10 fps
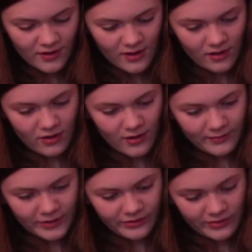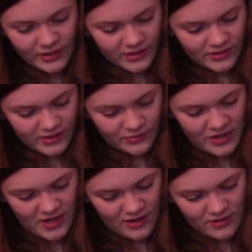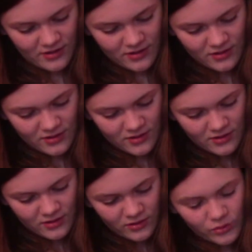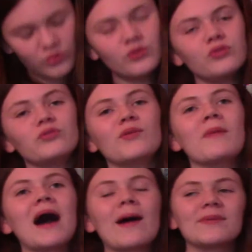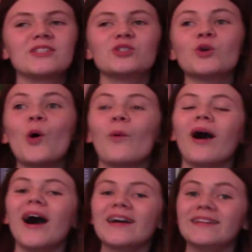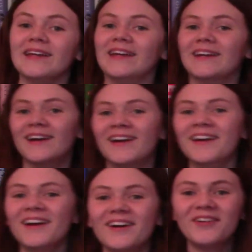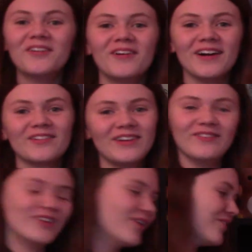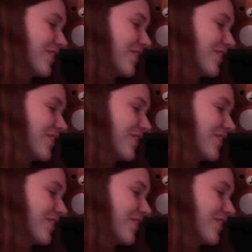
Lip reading: Oh, I'm gonna read this weekend. Ooh, the mom is so ugly. Oh, I don't even know if I